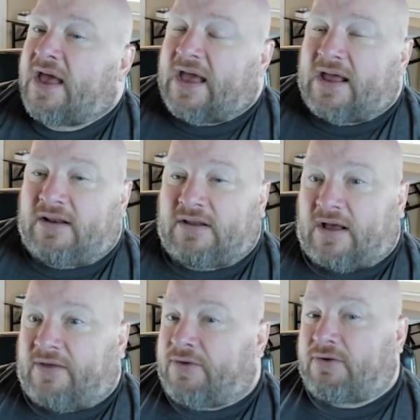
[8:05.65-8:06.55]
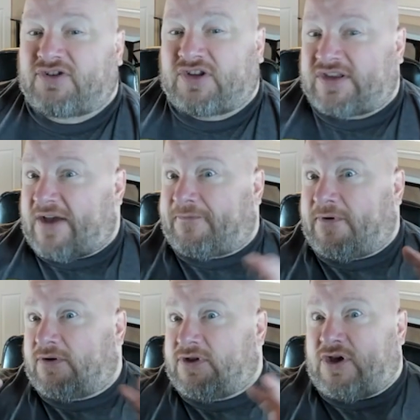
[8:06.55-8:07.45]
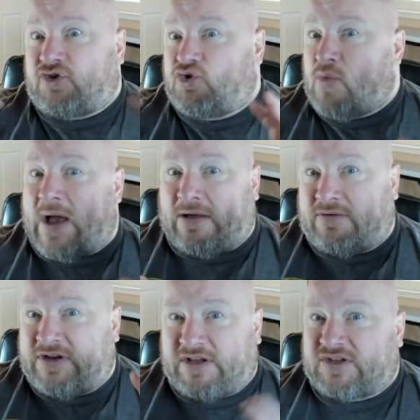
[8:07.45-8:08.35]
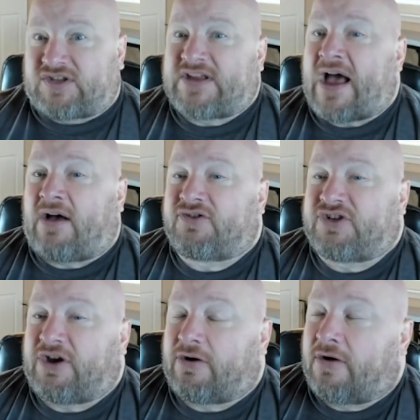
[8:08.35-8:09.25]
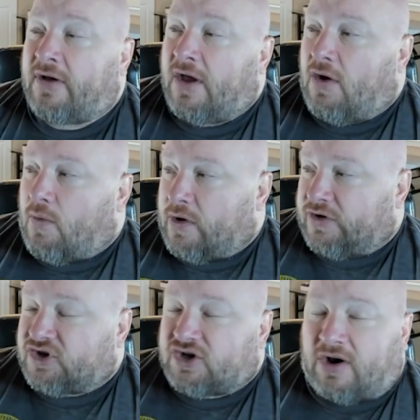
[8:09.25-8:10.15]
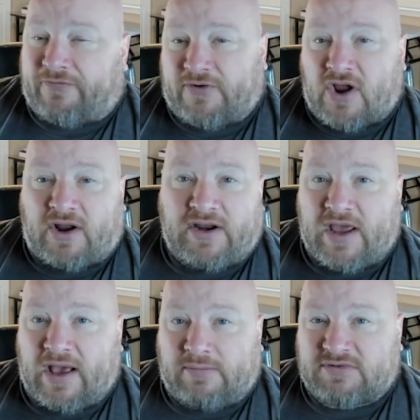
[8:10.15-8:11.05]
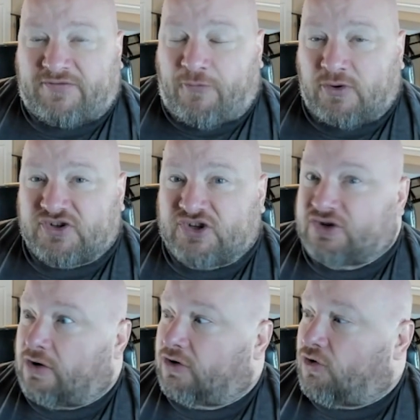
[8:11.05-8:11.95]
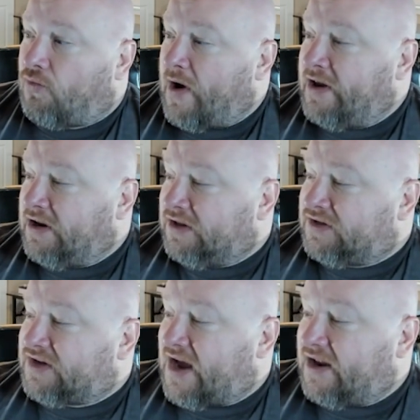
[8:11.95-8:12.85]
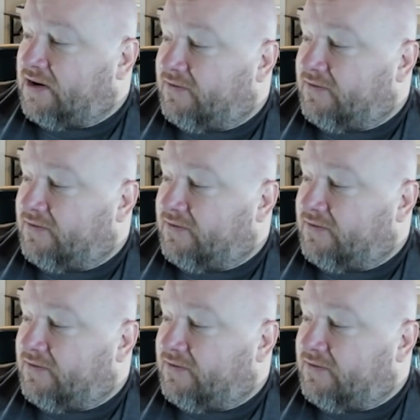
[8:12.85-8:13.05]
And there is definitely a duality in styles here, where the Sheriff of Nottingham's forces are great inside